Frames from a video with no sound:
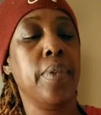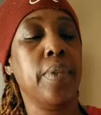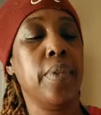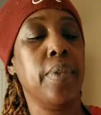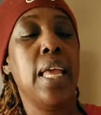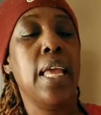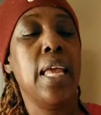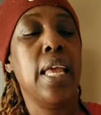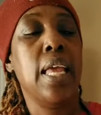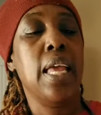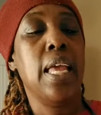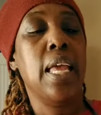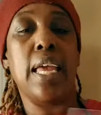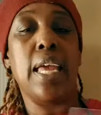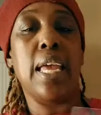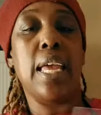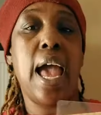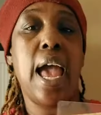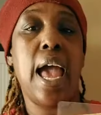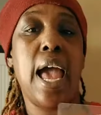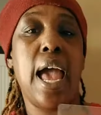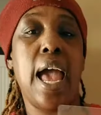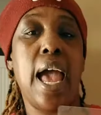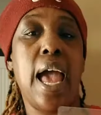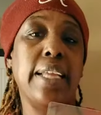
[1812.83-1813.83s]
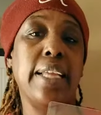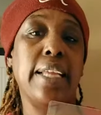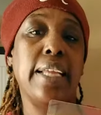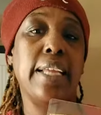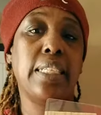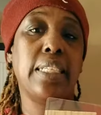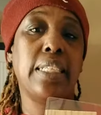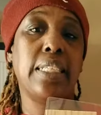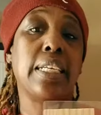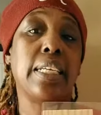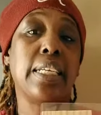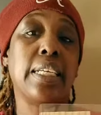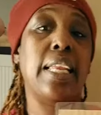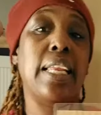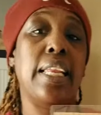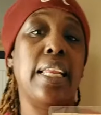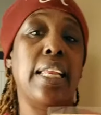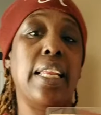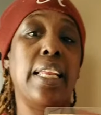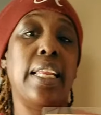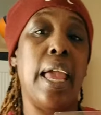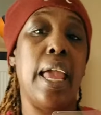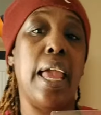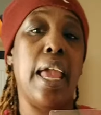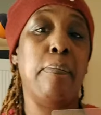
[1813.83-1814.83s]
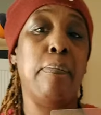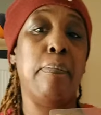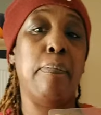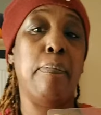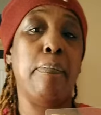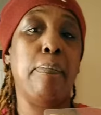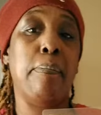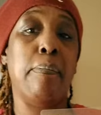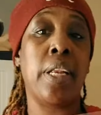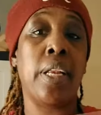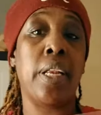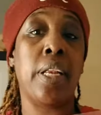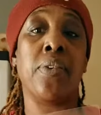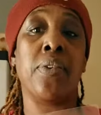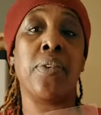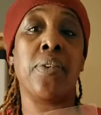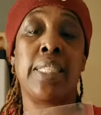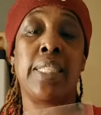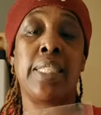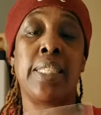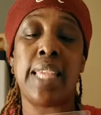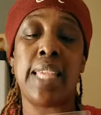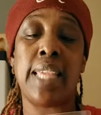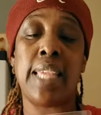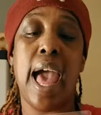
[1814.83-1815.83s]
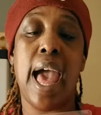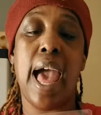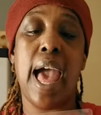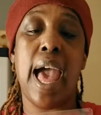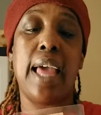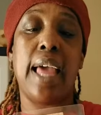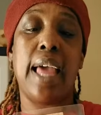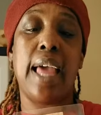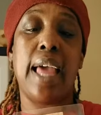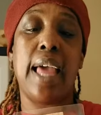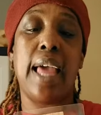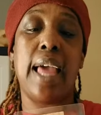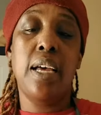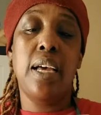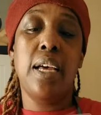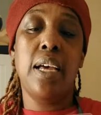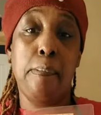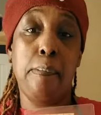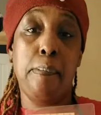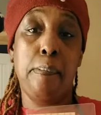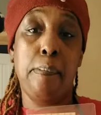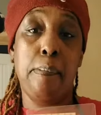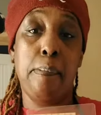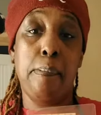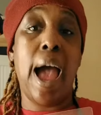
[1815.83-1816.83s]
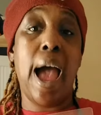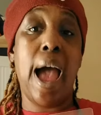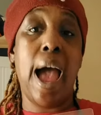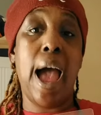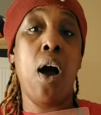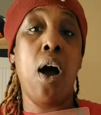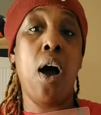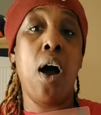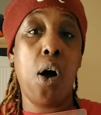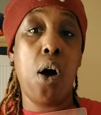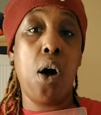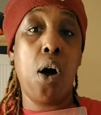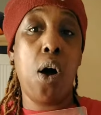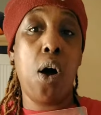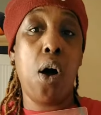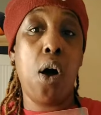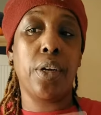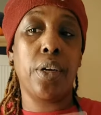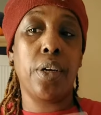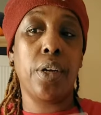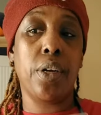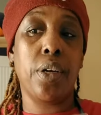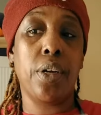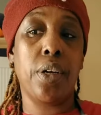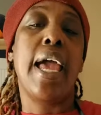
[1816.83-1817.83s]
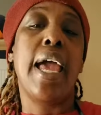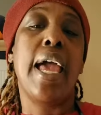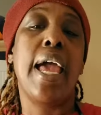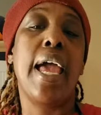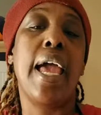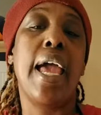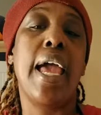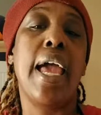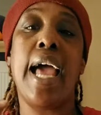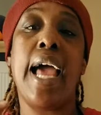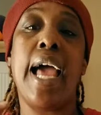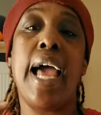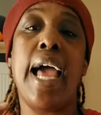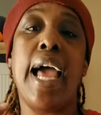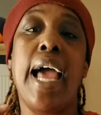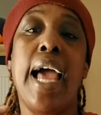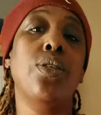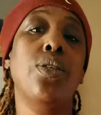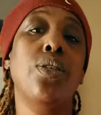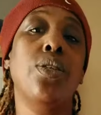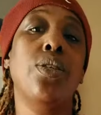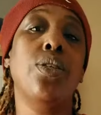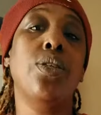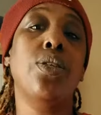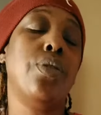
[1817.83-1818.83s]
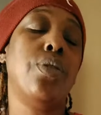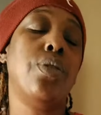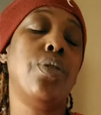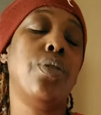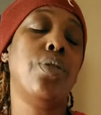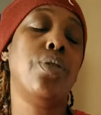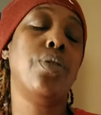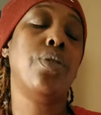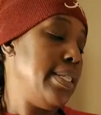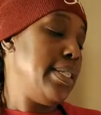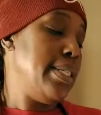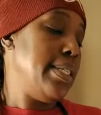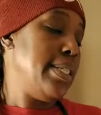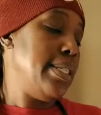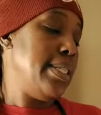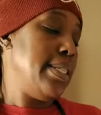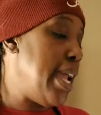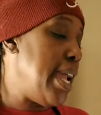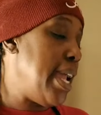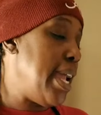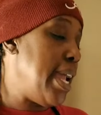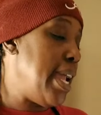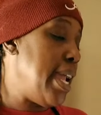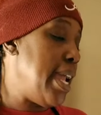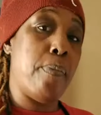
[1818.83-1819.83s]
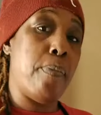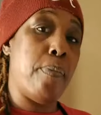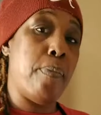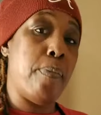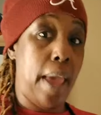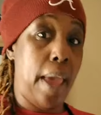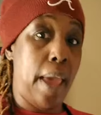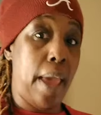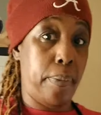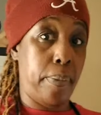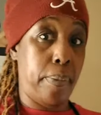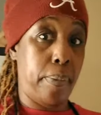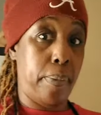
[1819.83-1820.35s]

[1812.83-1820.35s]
And I actually cut it and put it on the side of my holder. And I use sticker paper